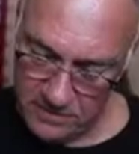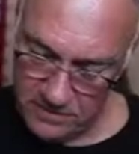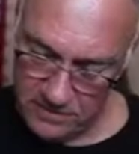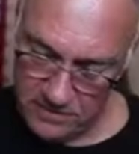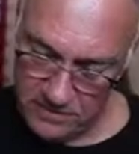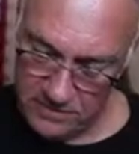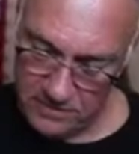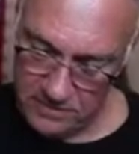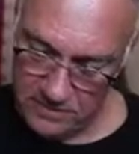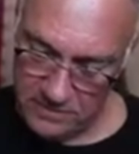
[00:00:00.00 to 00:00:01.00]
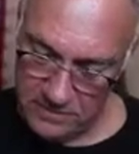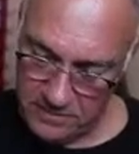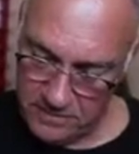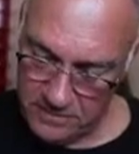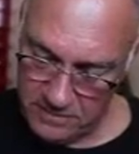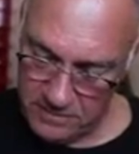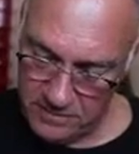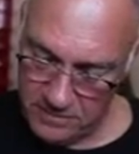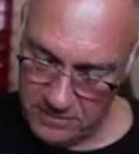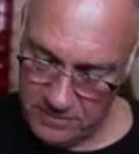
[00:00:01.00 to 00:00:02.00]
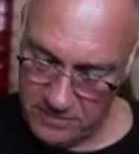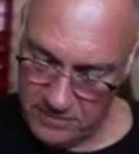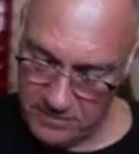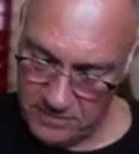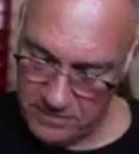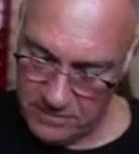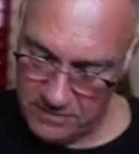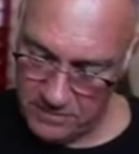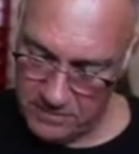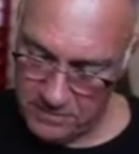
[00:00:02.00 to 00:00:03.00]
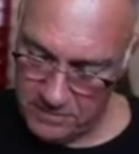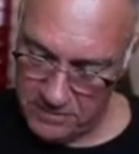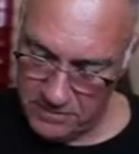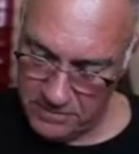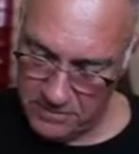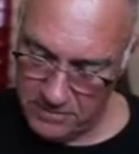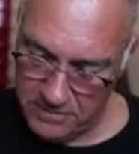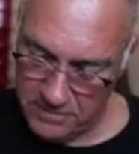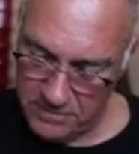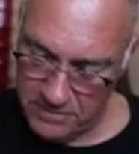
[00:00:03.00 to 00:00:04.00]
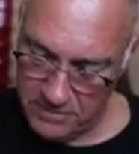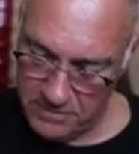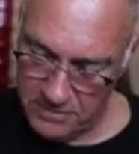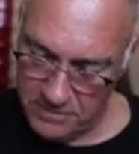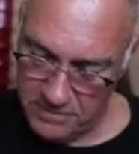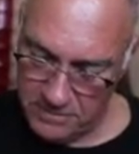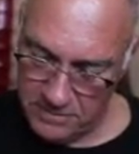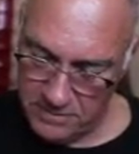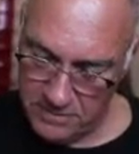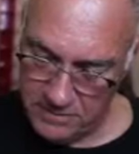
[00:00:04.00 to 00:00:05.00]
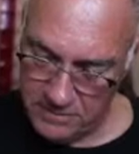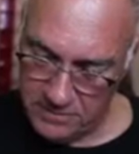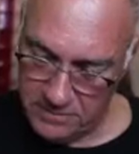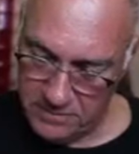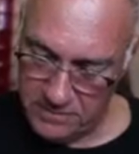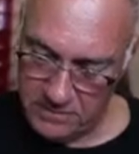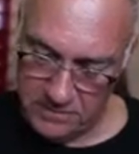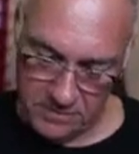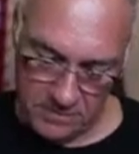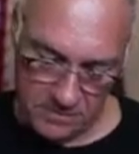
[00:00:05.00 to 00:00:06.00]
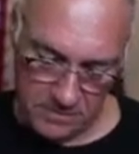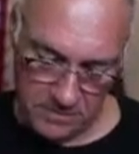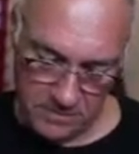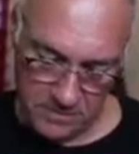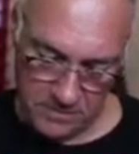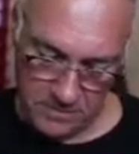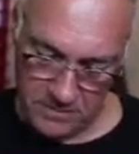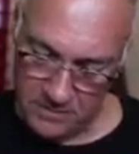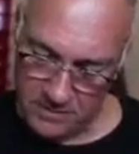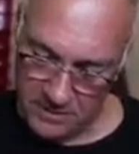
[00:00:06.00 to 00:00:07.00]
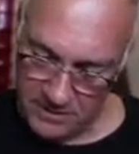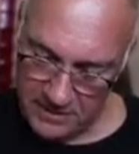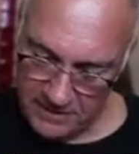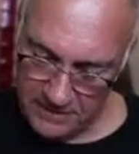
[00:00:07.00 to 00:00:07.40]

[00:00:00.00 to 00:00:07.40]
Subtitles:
(no one is talking)